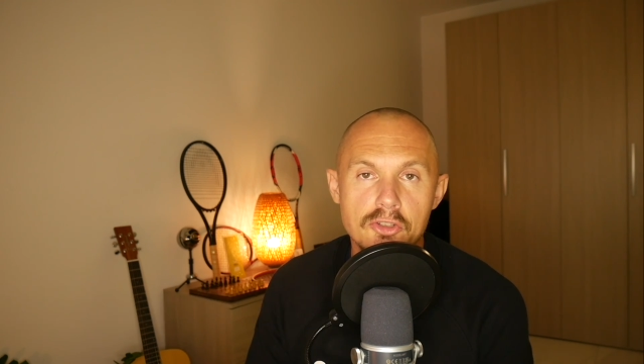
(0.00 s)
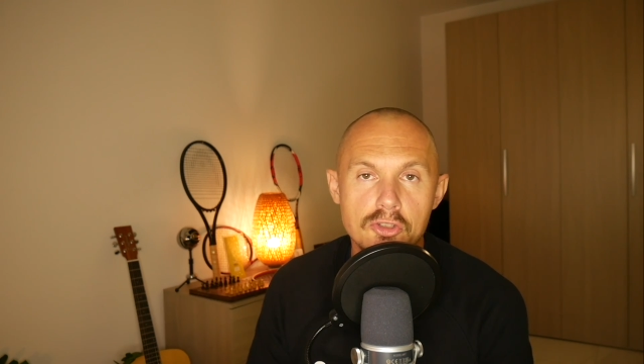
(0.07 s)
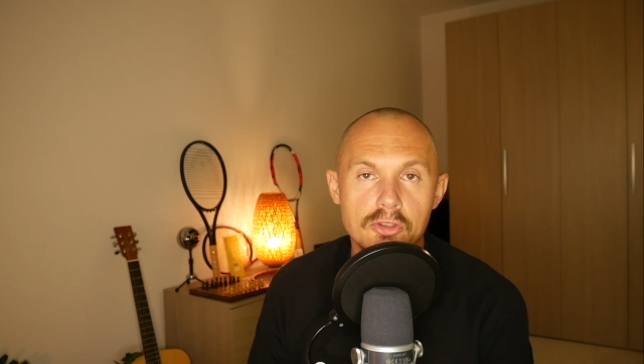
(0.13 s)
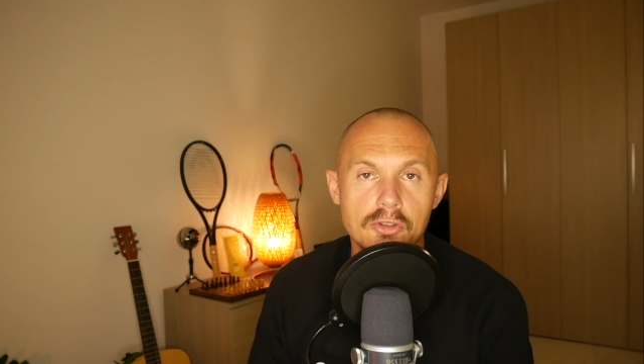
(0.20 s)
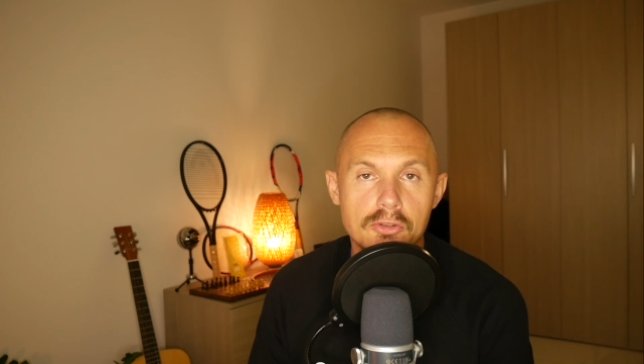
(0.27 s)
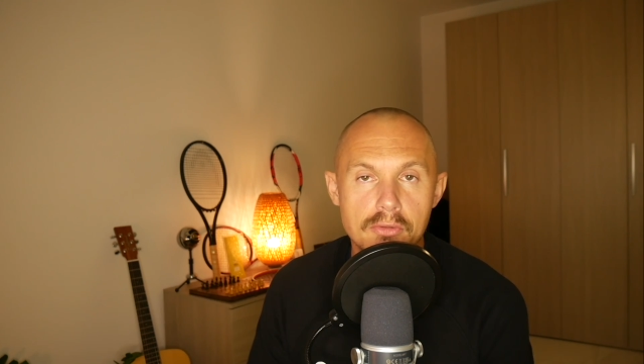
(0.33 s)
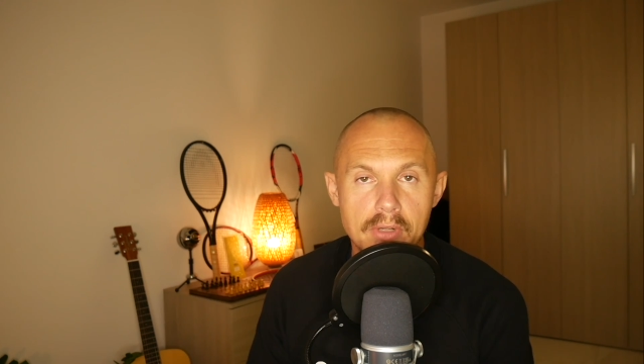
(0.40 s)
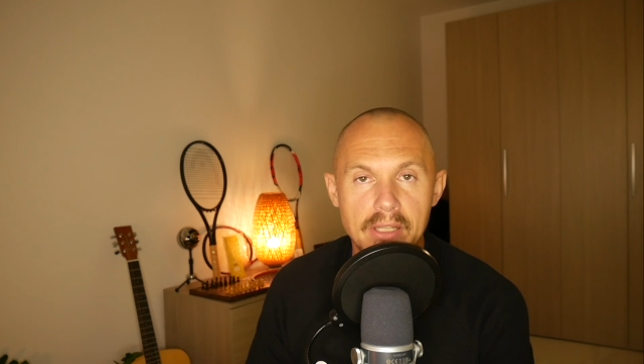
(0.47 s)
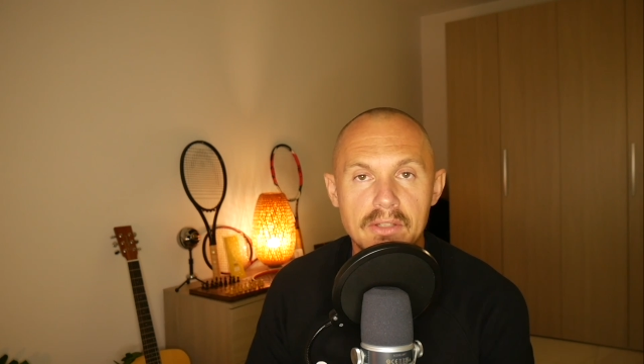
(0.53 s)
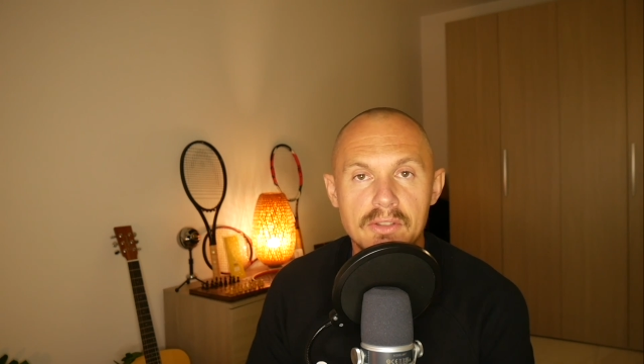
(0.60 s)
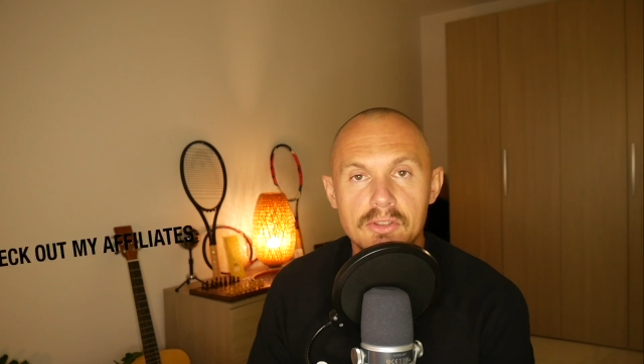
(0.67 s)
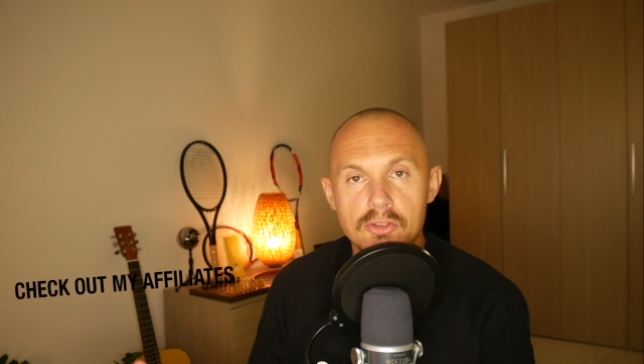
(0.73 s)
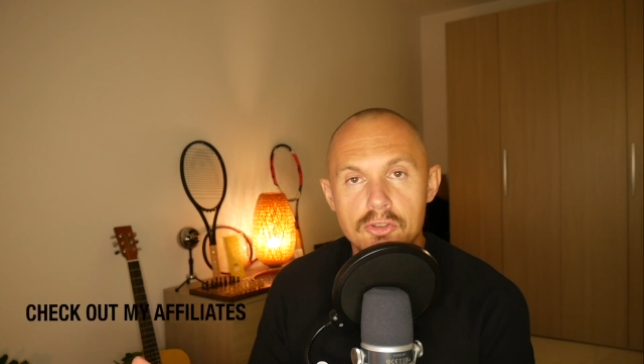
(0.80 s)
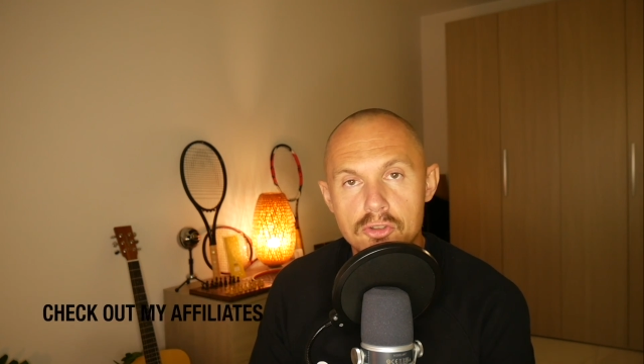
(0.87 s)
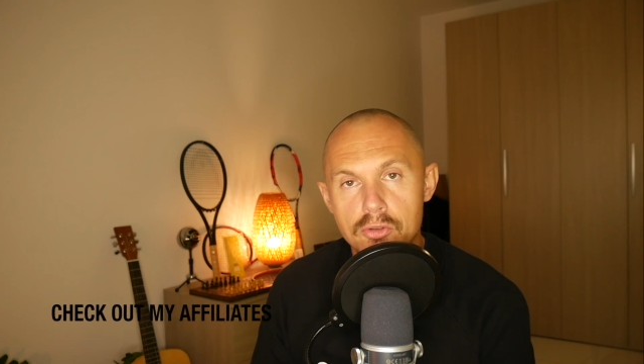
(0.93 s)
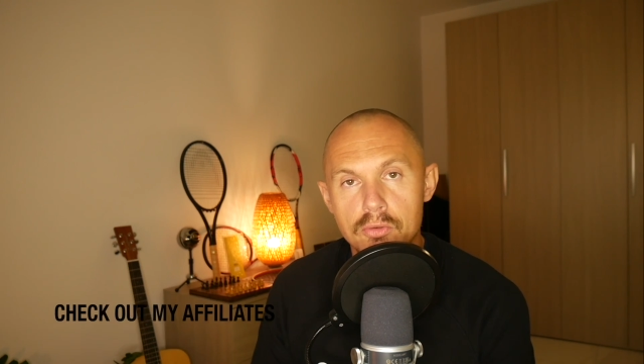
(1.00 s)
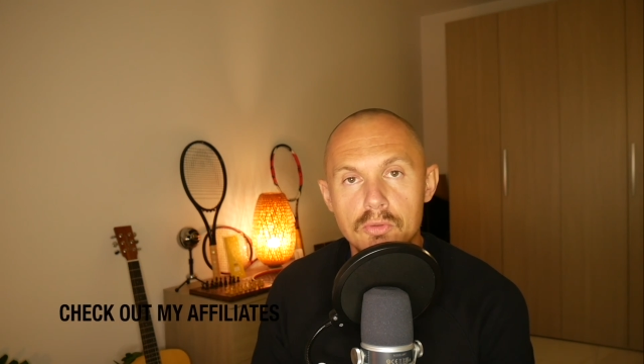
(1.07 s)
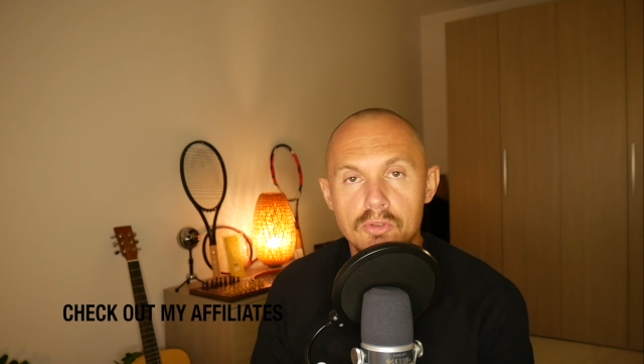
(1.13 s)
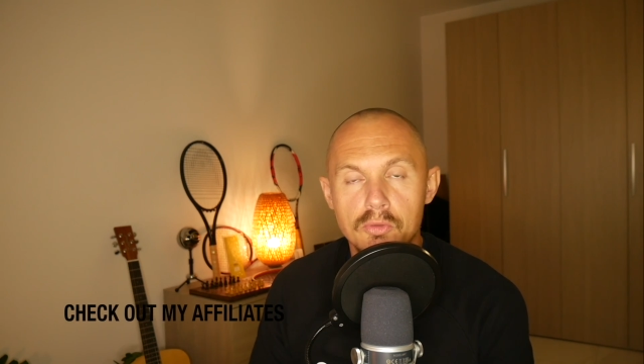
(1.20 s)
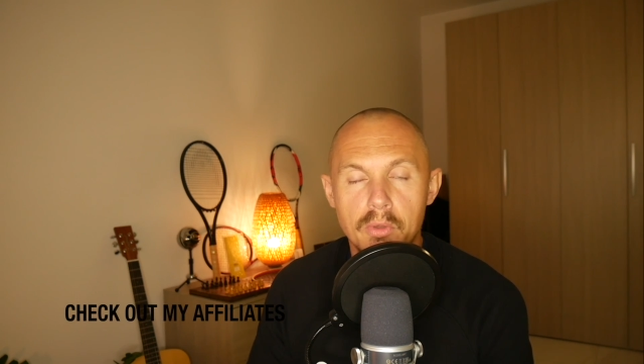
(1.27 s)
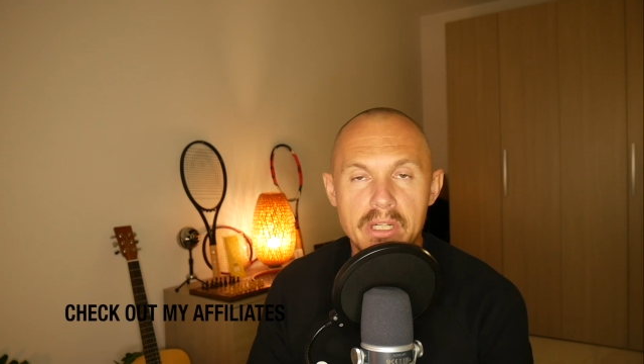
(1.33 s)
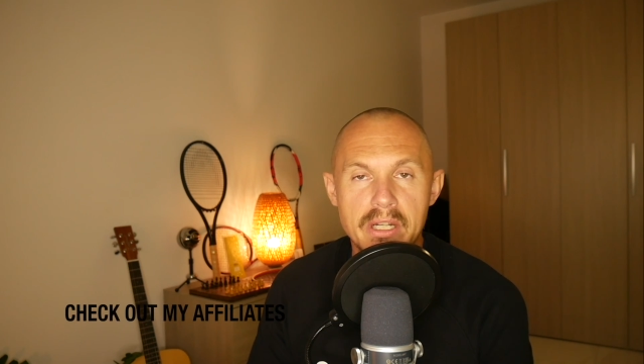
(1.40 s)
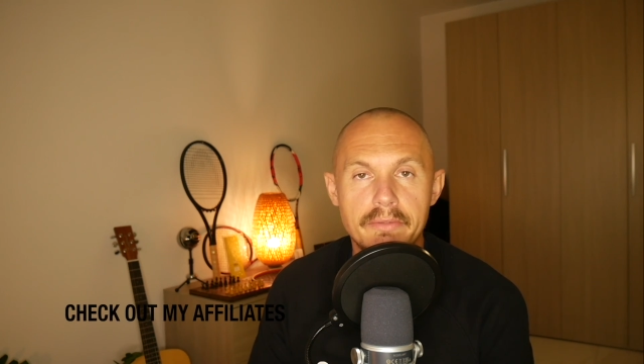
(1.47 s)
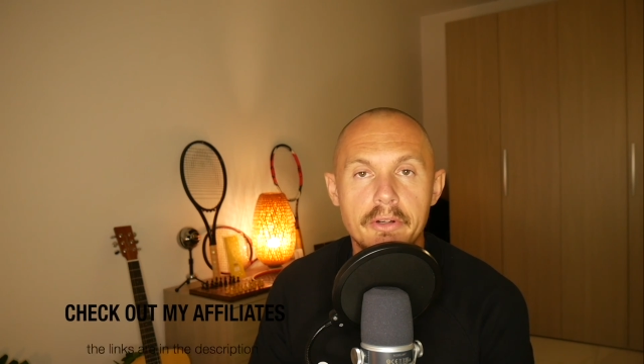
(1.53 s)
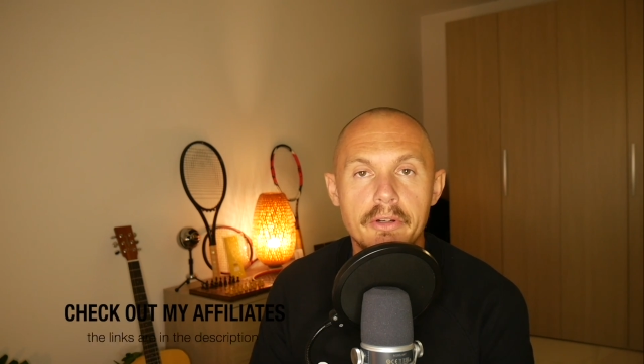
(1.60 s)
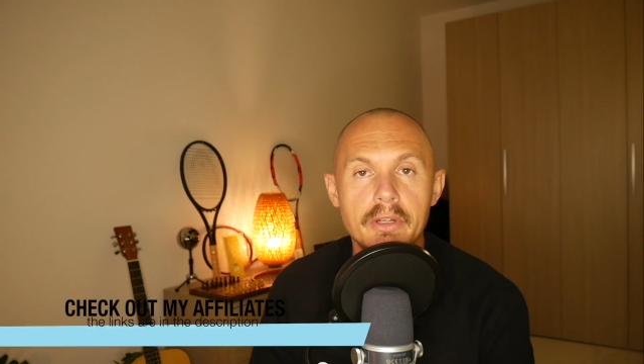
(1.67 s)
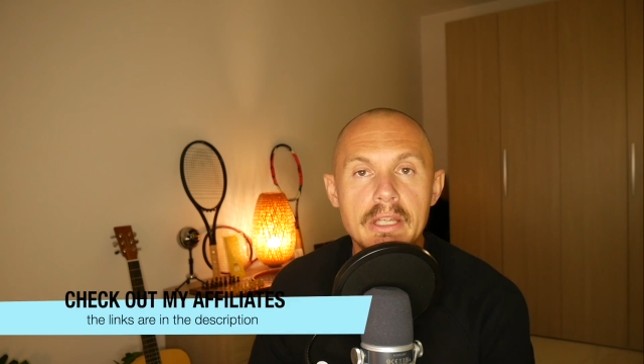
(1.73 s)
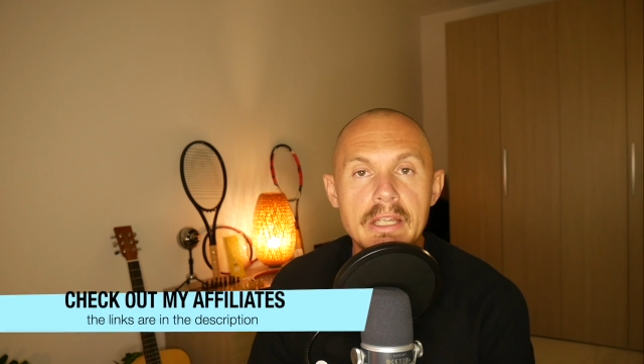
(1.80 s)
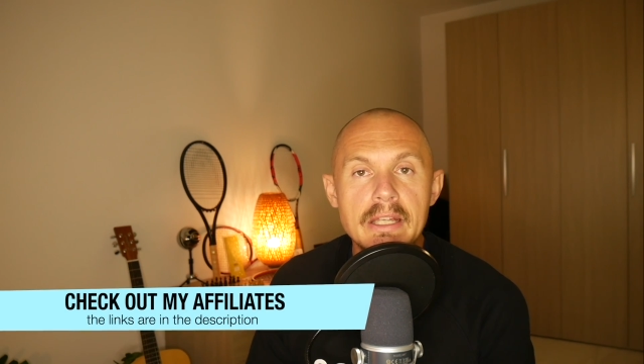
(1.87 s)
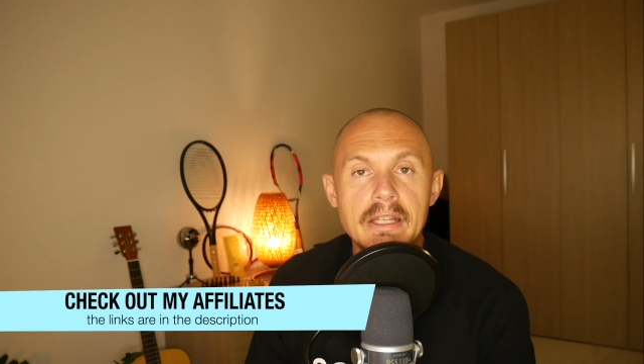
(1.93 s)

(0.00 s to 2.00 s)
strings, shoes, whatever,